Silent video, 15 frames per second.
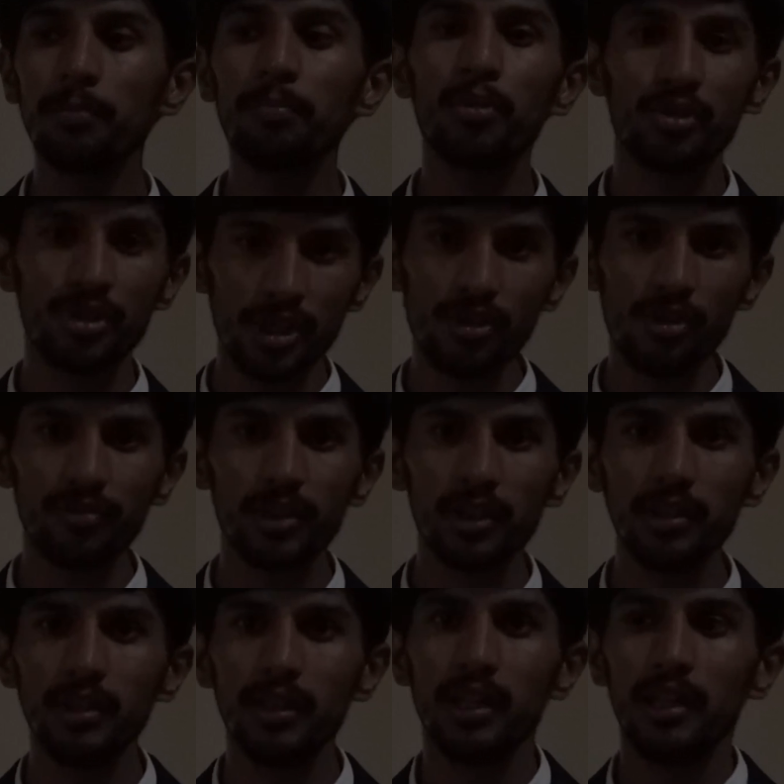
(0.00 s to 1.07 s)
process of
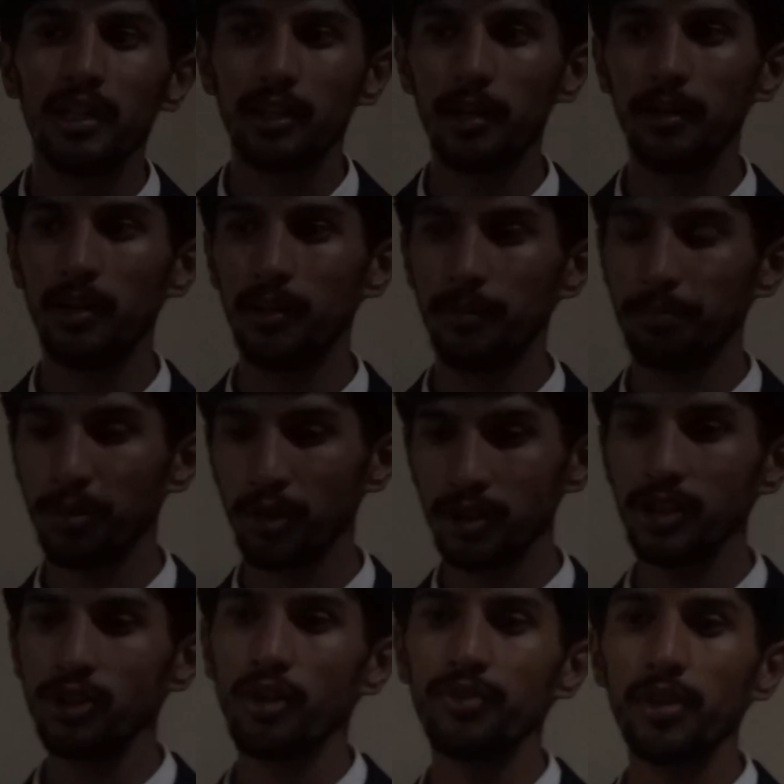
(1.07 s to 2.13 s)

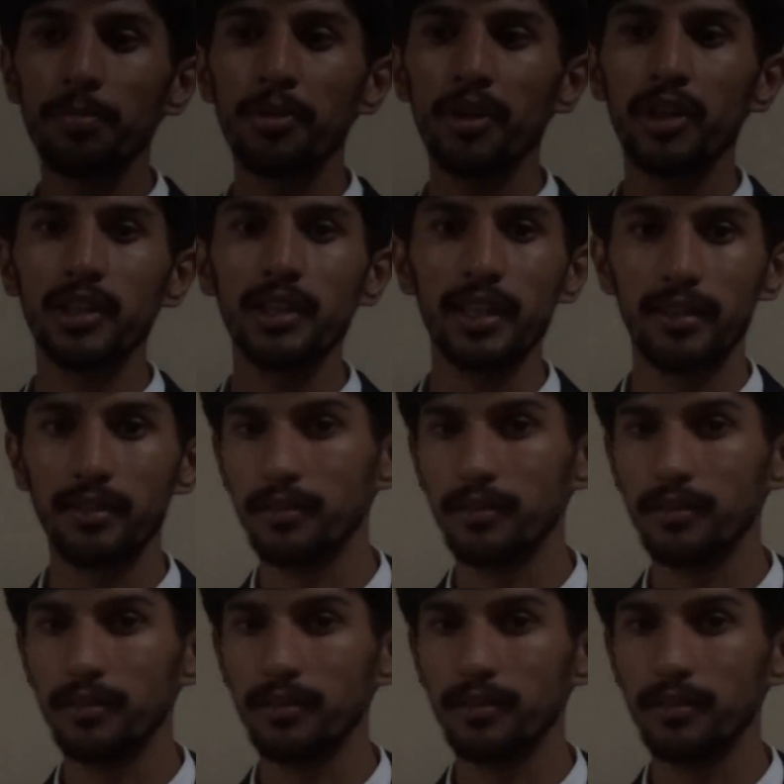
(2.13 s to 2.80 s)
the product.